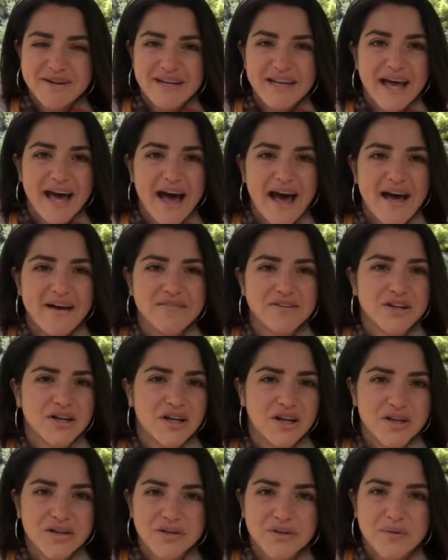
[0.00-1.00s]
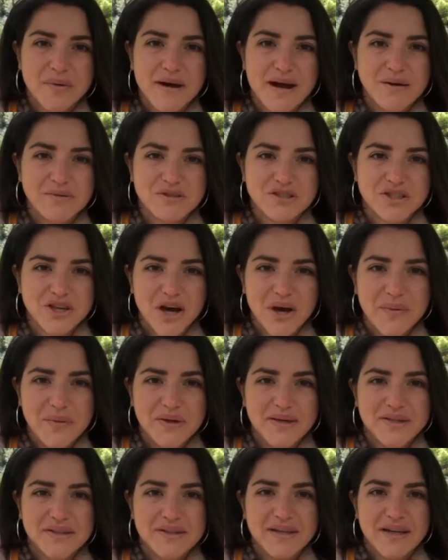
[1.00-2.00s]
have a clue where I was
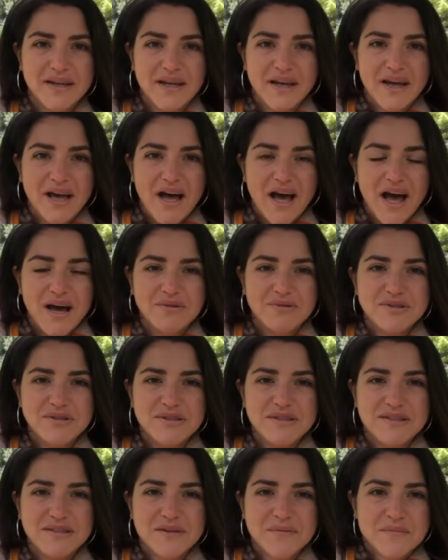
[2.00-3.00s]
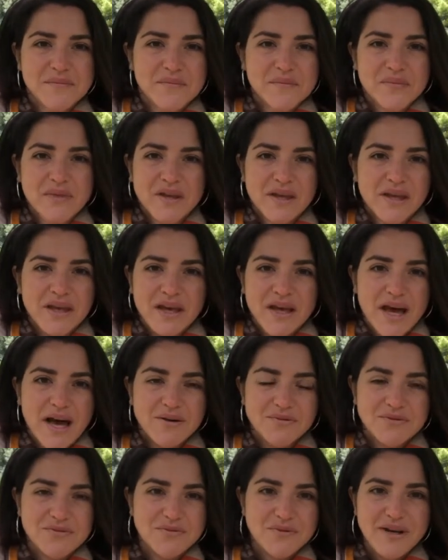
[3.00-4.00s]
going. I
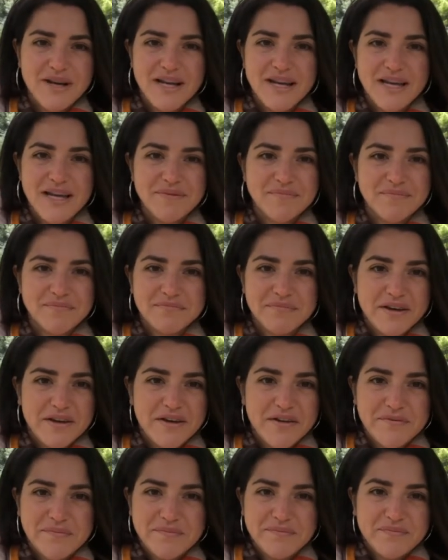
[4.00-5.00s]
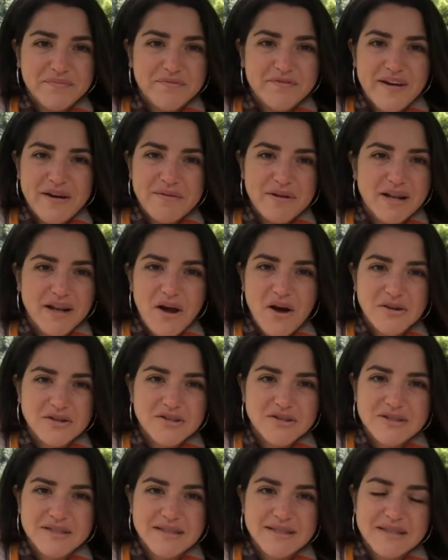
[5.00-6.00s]
was really very
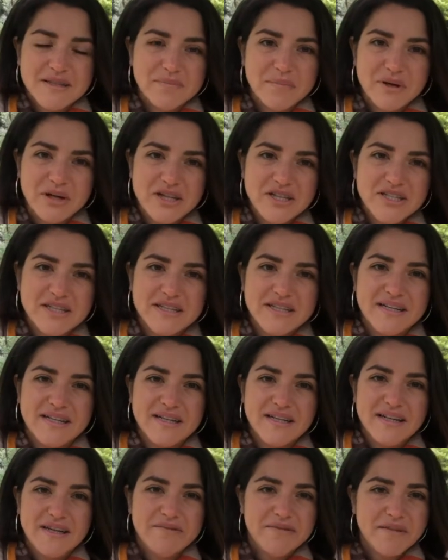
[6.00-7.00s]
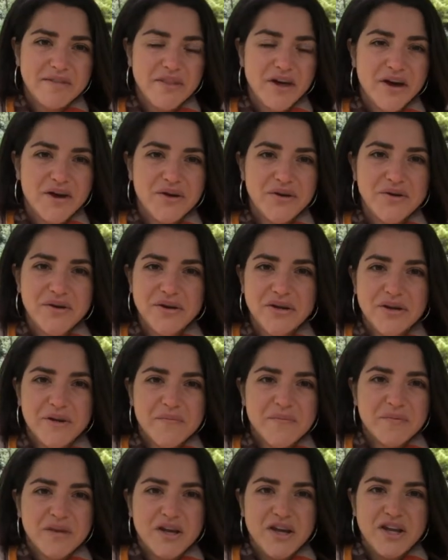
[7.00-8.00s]
lost as a person, and even though,
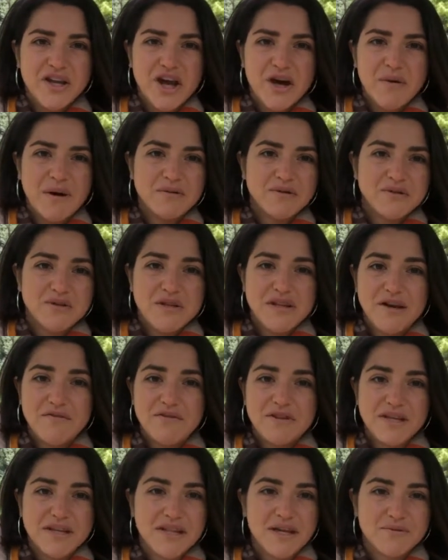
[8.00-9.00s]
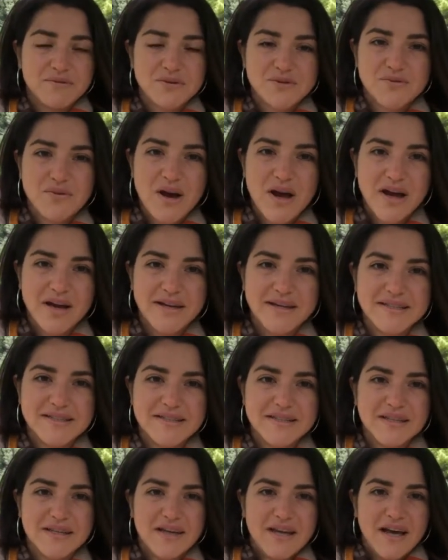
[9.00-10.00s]
you know, I was doing everything that was right,
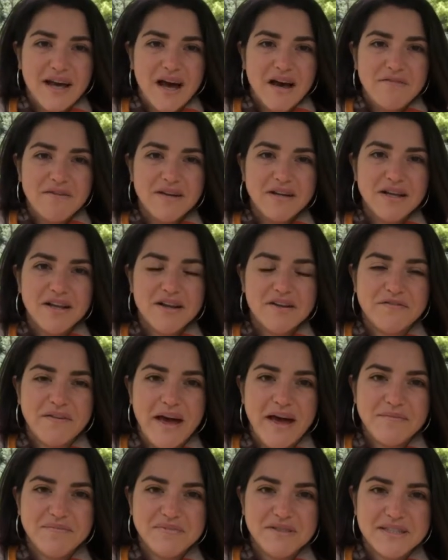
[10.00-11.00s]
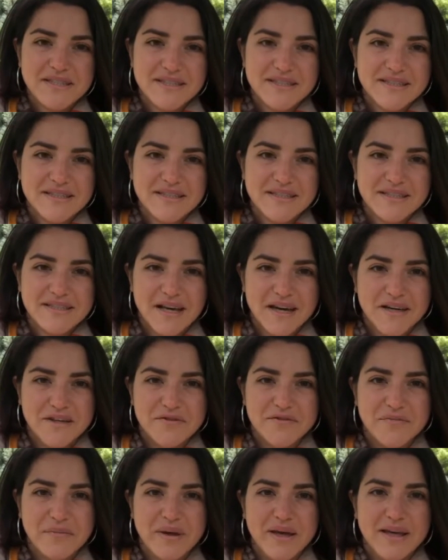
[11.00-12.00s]
I felt a lot of emptiness inside
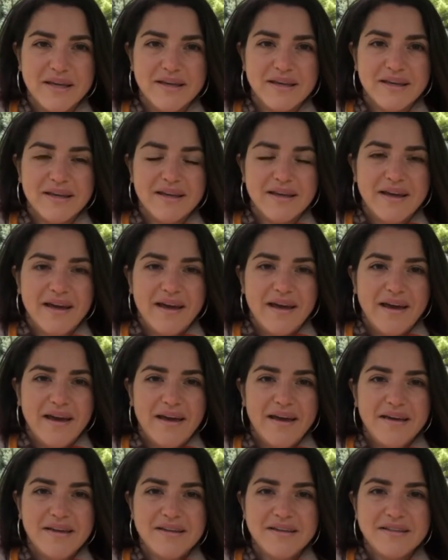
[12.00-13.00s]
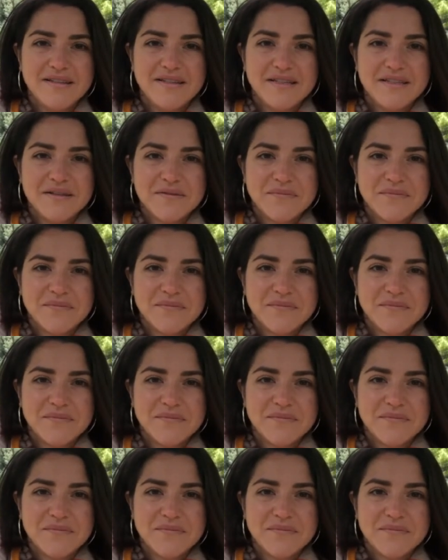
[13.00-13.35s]
of me. And